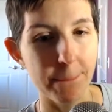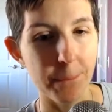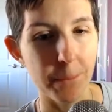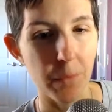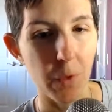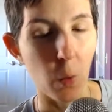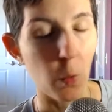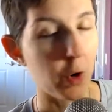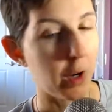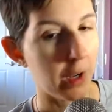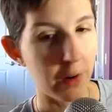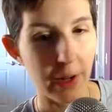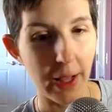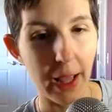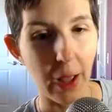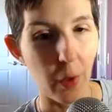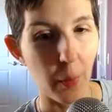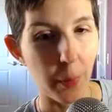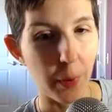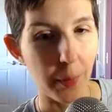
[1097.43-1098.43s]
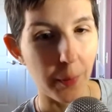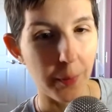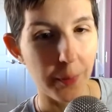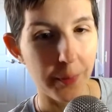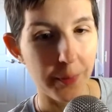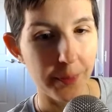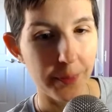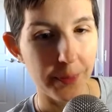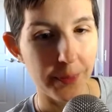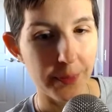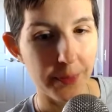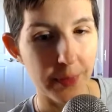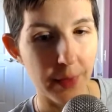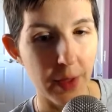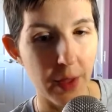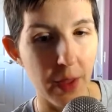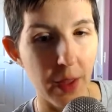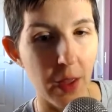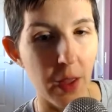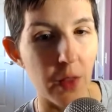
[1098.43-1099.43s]
We're here to help.
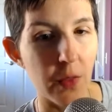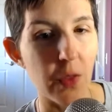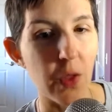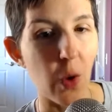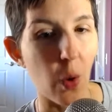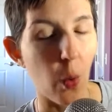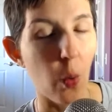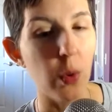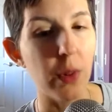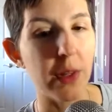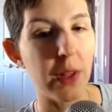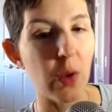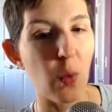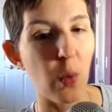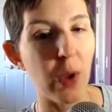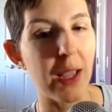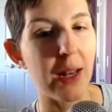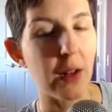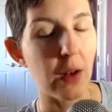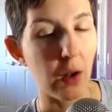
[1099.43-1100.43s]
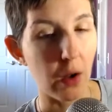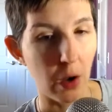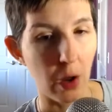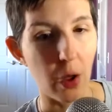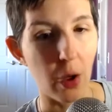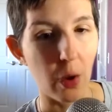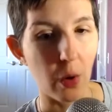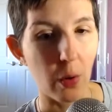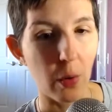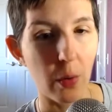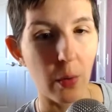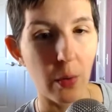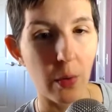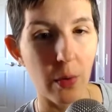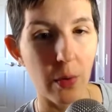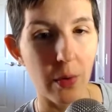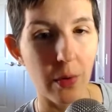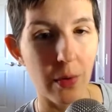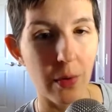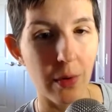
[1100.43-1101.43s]
The only way to know
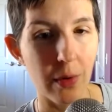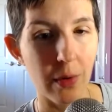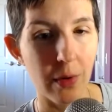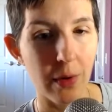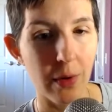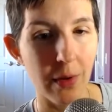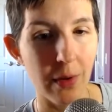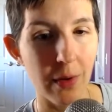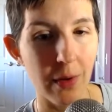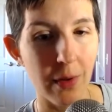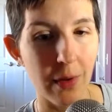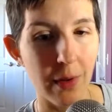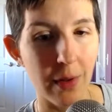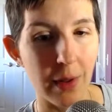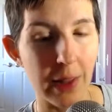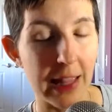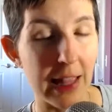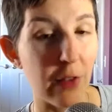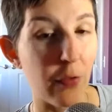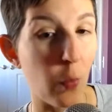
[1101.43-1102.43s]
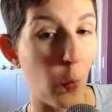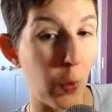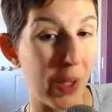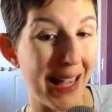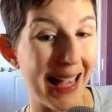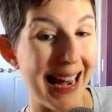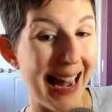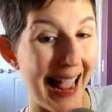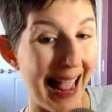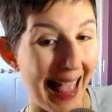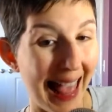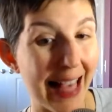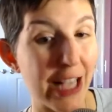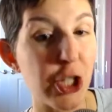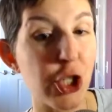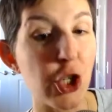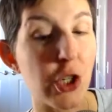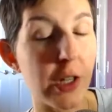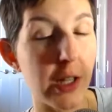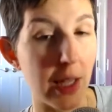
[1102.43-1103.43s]
if we can
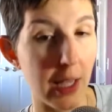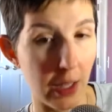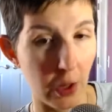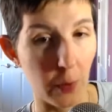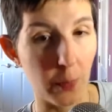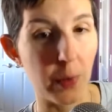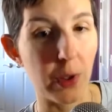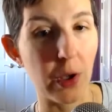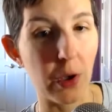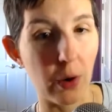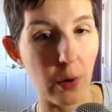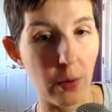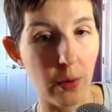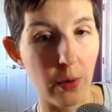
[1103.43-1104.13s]
actually help you